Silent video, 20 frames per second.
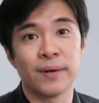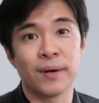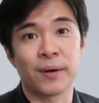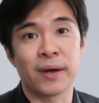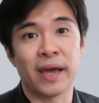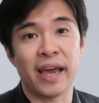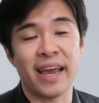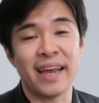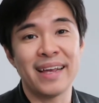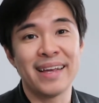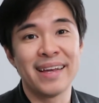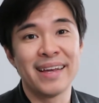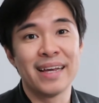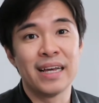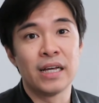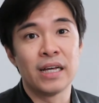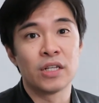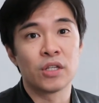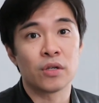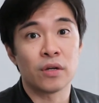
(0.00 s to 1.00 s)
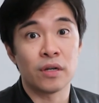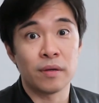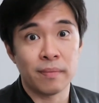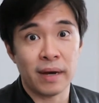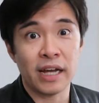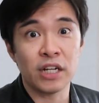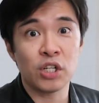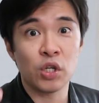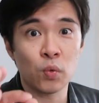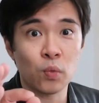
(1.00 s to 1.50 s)
Okay? So
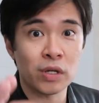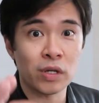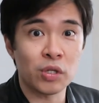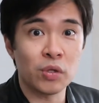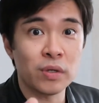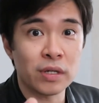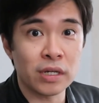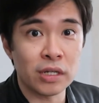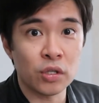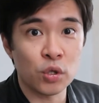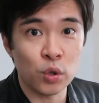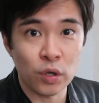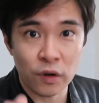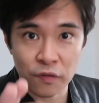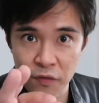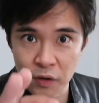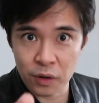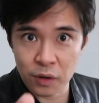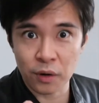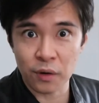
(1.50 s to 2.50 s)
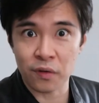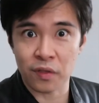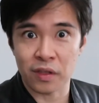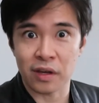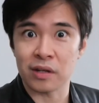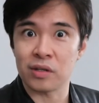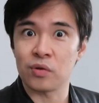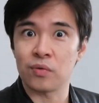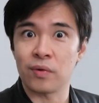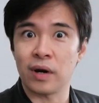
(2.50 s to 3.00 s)
imagine what you can do if you know
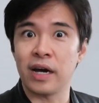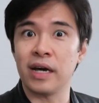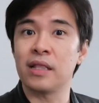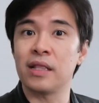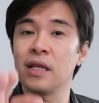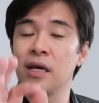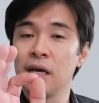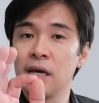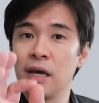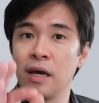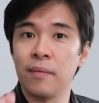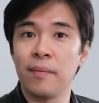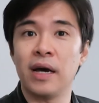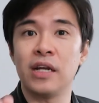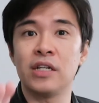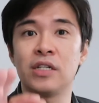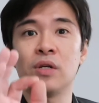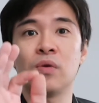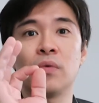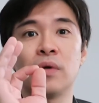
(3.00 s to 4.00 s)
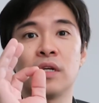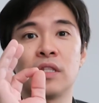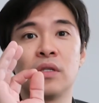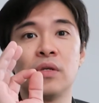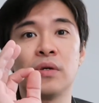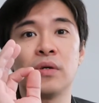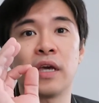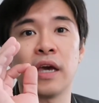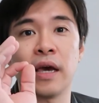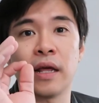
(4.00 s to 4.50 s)
this, right? Imagine what
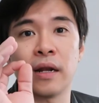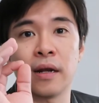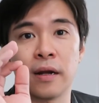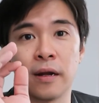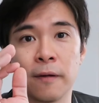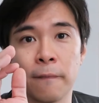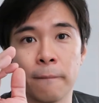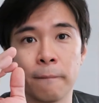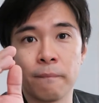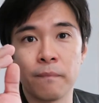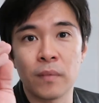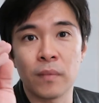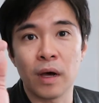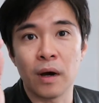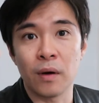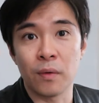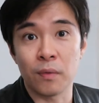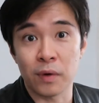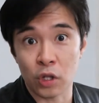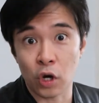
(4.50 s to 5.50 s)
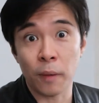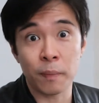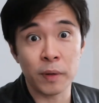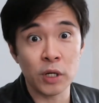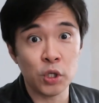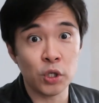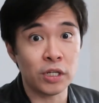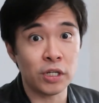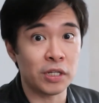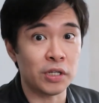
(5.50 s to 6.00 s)

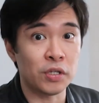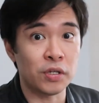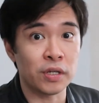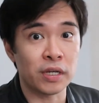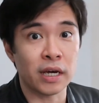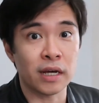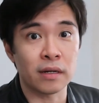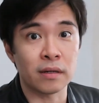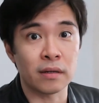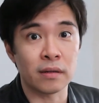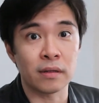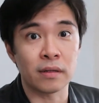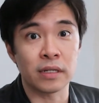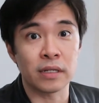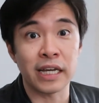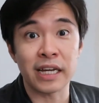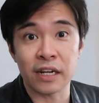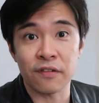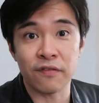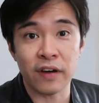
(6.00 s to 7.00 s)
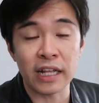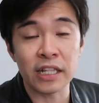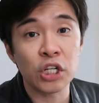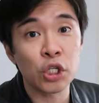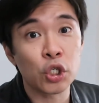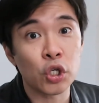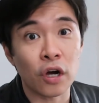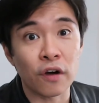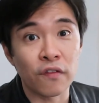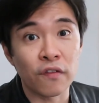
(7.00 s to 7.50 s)
opportunities you can take
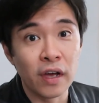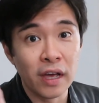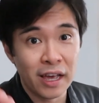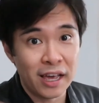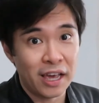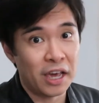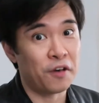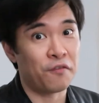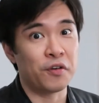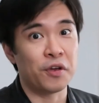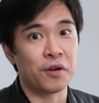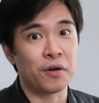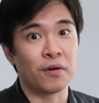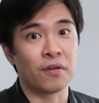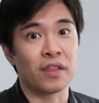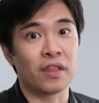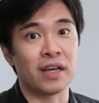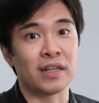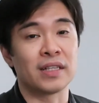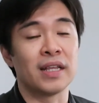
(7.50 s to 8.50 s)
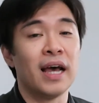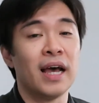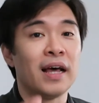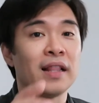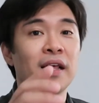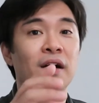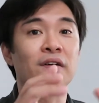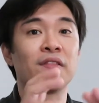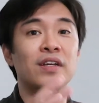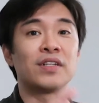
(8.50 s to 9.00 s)
advantage of if you know this.
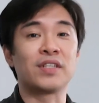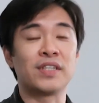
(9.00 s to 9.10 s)
Now, the